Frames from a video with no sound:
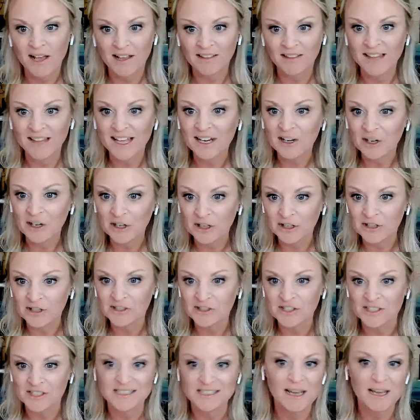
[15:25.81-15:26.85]

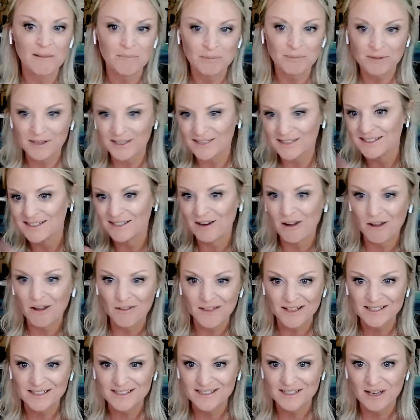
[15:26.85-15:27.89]
letters and templates and all
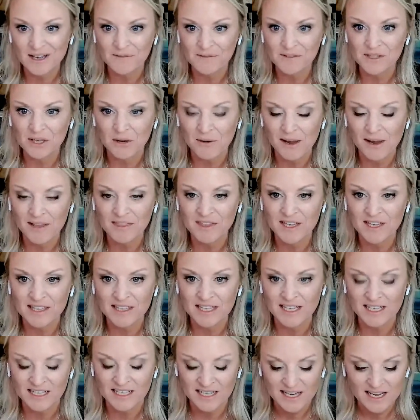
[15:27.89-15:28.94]
that stuff. So I think
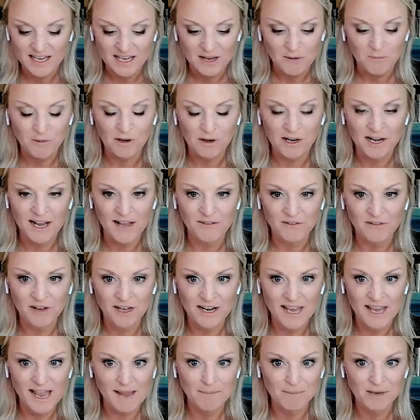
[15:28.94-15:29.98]
that we're going to have a lot
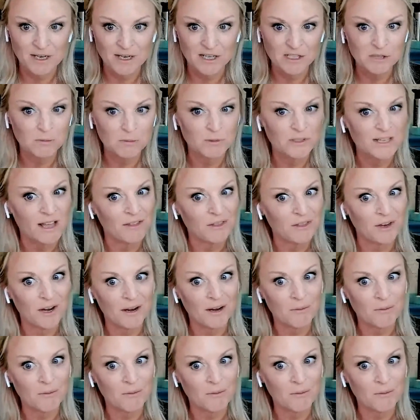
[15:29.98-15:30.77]
of happy customers out there.